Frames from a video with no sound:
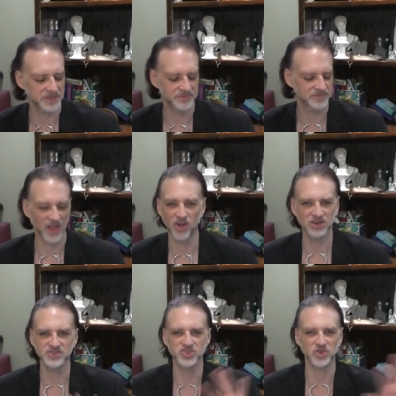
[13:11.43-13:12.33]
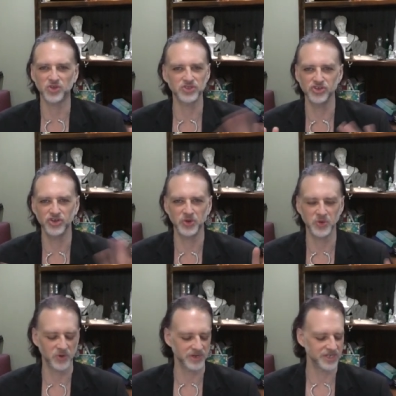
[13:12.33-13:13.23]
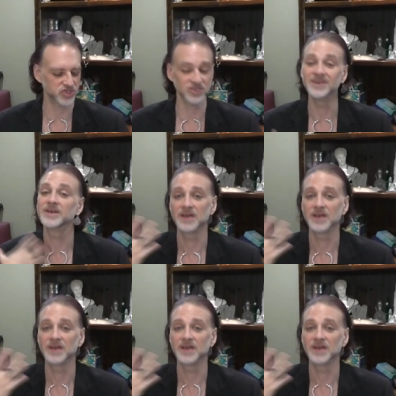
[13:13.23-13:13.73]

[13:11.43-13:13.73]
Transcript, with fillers: but heart and soul, no coordination.